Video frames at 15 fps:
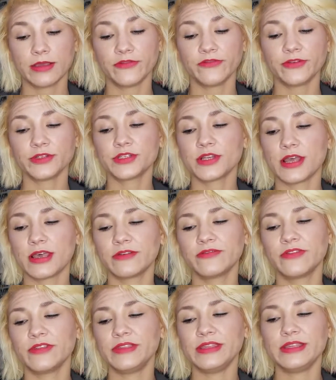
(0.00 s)
First off,
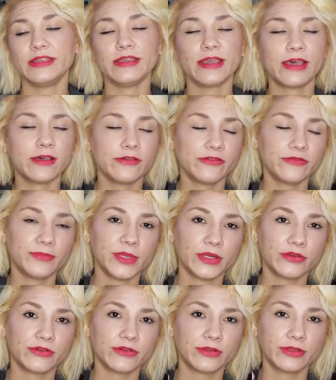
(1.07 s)
the e.l.f.
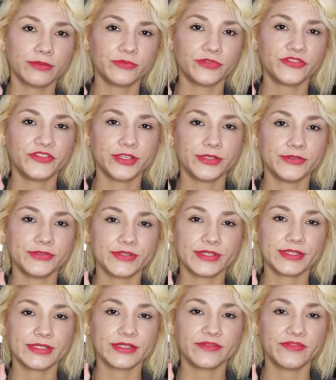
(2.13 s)
Mineral
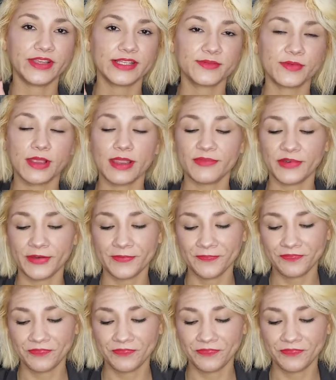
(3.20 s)
Infused Face Primer.